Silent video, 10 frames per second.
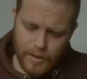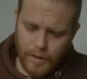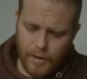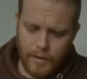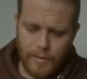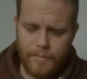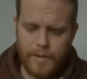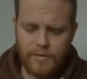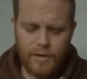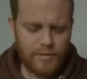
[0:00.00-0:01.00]

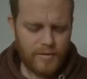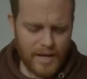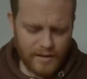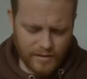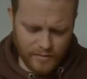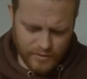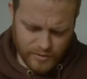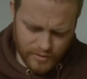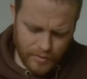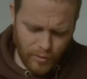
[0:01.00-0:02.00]
In terms of
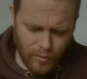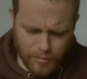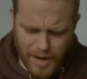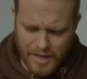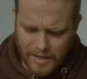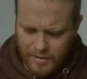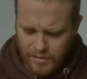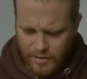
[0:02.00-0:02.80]
negatives, not many.